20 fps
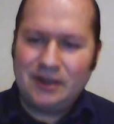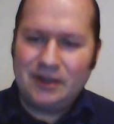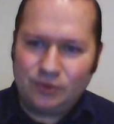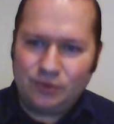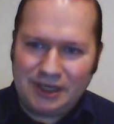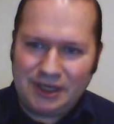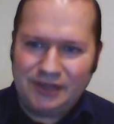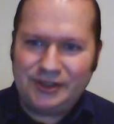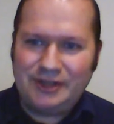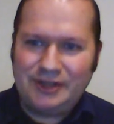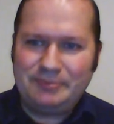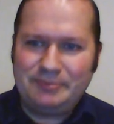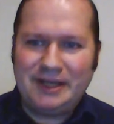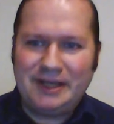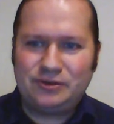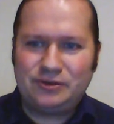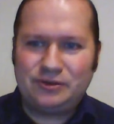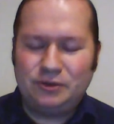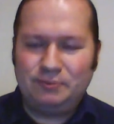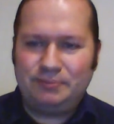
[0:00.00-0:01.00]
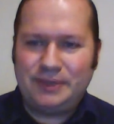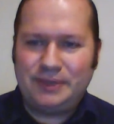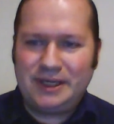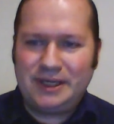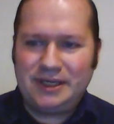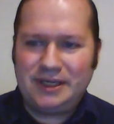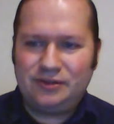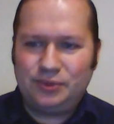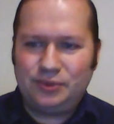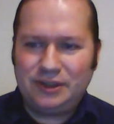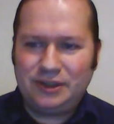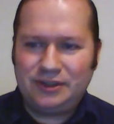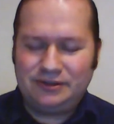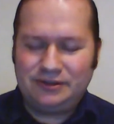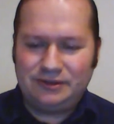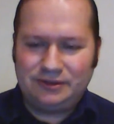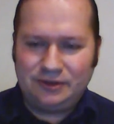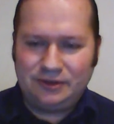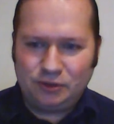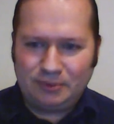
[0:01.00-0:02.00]
while they might compete
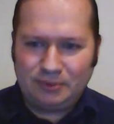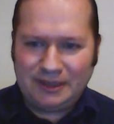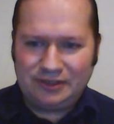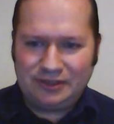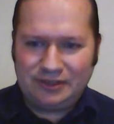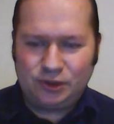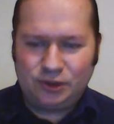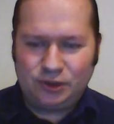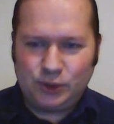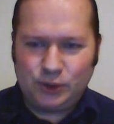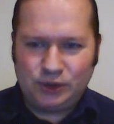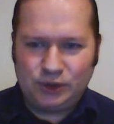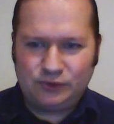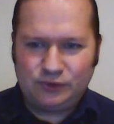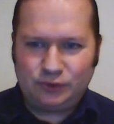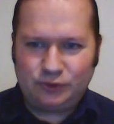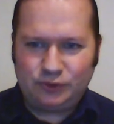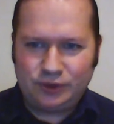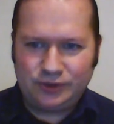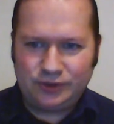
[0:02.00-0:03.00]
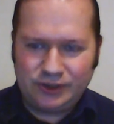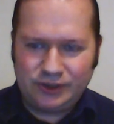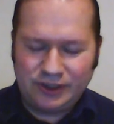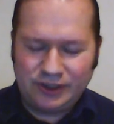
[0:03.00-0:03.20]
with the domestic workforce,